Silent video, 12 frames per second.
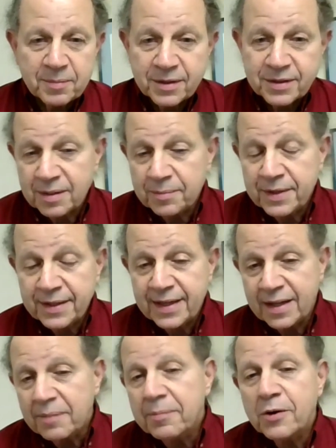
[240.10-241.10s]
about something that he
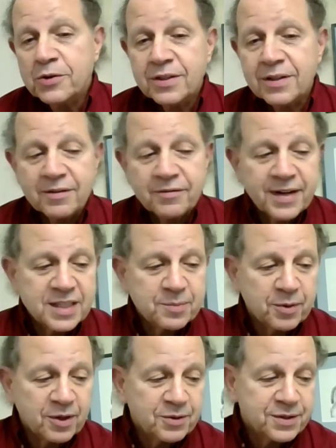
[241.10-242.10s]
had posted on
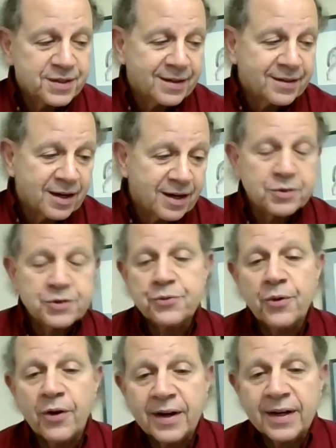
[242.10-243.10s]
Facebook, which I thought was
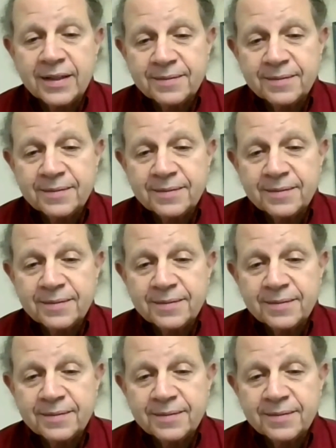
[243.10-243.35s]
wrong,